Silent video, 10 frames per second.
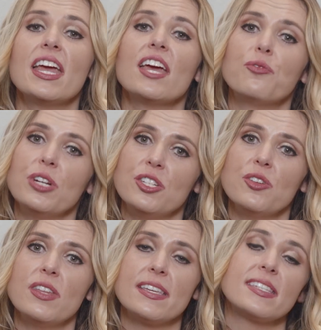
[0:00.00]
If we
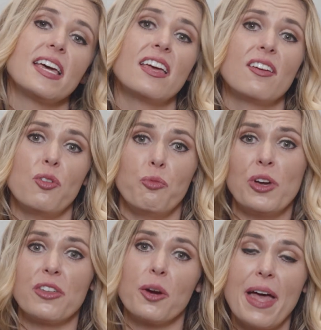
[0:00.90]
do this
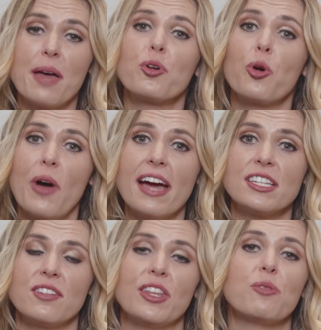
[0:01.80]
with our pet
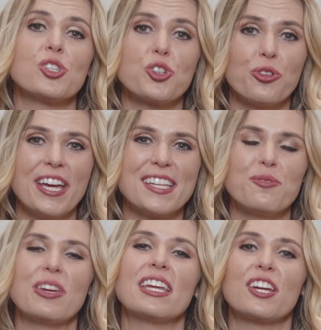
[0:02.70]
proactively with treats,
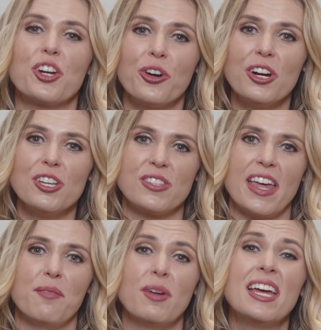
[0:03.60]
we can encourage
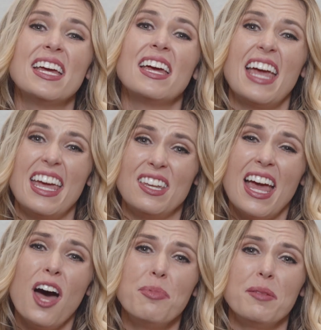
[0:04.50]
them and
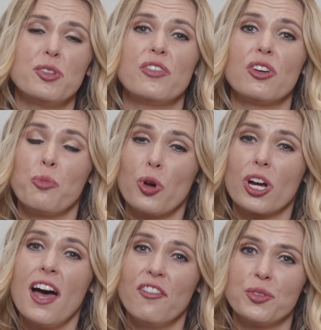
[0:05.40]
help them to feel more
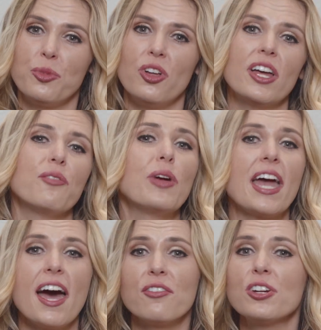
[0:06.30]
comfortable if we
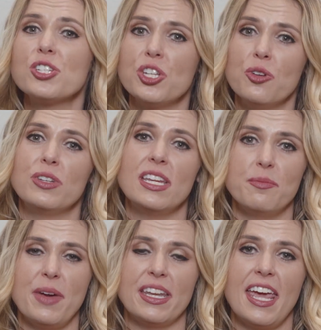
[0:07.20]
ever do need to
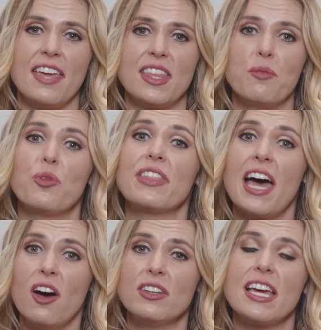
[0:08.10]
medicate them
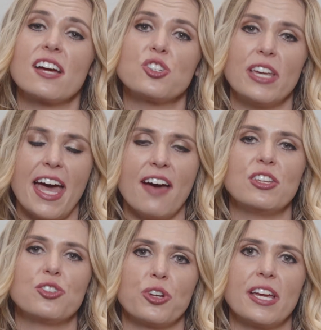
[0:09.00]
without actually
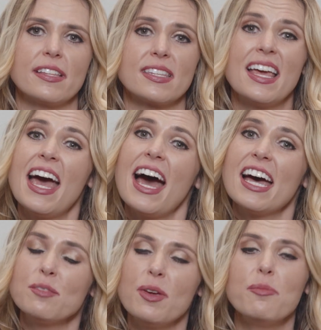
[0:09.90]
having treats,
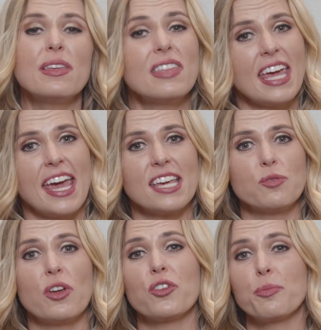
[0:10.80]
as may be the case
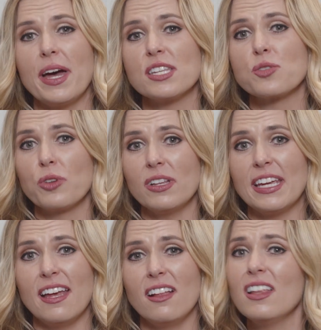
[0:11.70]
if your pet is really
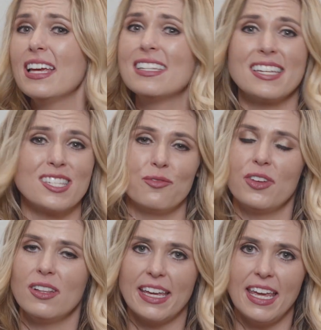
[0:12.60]
ill and doesn't
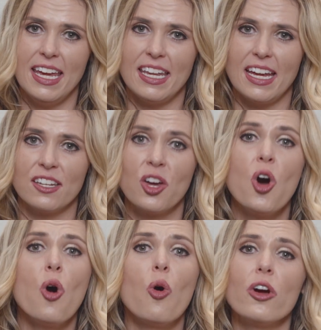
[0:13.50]
feel like eating,
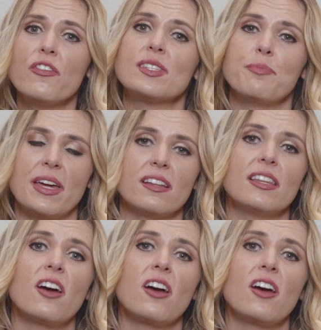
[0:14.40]
or if it's medically